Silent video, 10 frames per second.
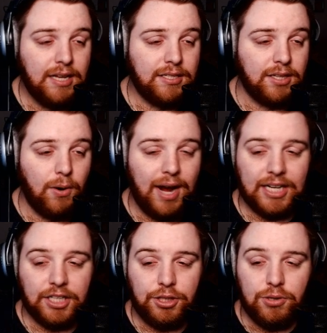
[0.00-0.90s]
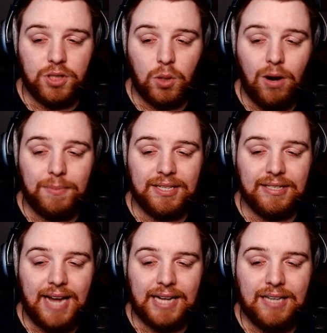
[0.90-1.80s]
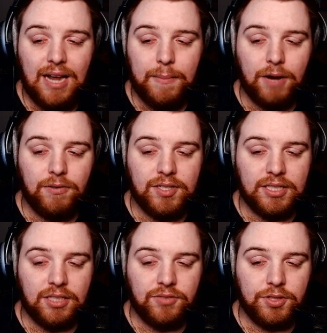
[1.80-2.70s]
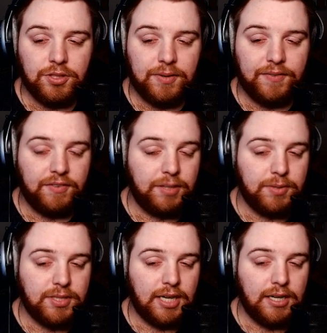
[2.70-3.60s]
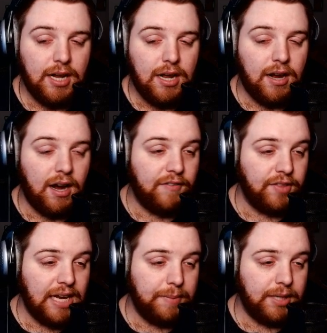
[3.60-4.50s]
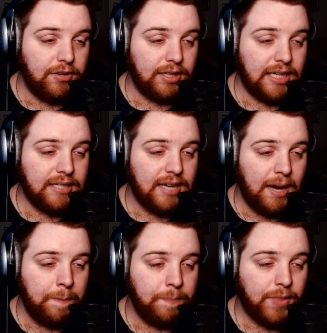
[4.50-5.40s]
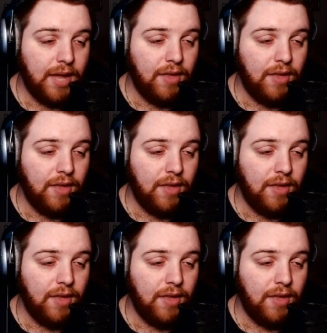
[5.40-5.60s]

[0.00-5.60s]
So I can use Guaba's attacks, pyro resistance reduced by 15% for the enemy during that time.